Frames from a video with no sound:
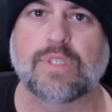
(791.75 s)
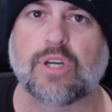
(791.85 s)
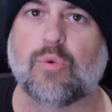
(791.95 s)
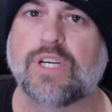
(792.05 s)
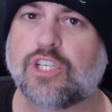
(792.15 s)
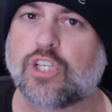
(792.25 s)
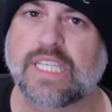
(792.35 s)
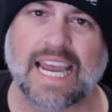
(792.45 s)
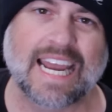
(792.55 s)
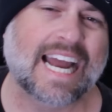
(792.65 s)
So what you're
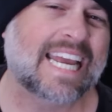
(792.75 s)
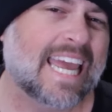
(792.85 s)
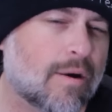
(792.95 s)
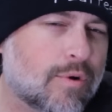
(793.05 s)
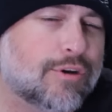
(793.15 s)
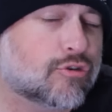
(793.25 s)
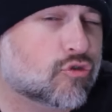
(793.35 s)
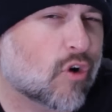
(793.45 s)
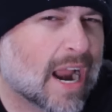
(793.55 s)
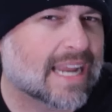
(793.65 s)
saying, I get what you're
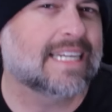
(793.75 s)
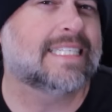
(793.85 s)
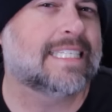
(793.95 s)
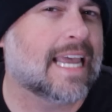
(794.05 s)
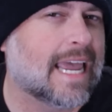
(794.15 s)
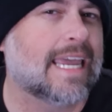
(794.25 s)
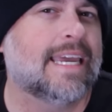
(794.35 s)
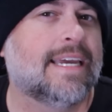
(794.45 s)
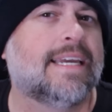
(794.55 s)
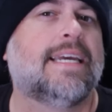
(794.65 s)
trying to say.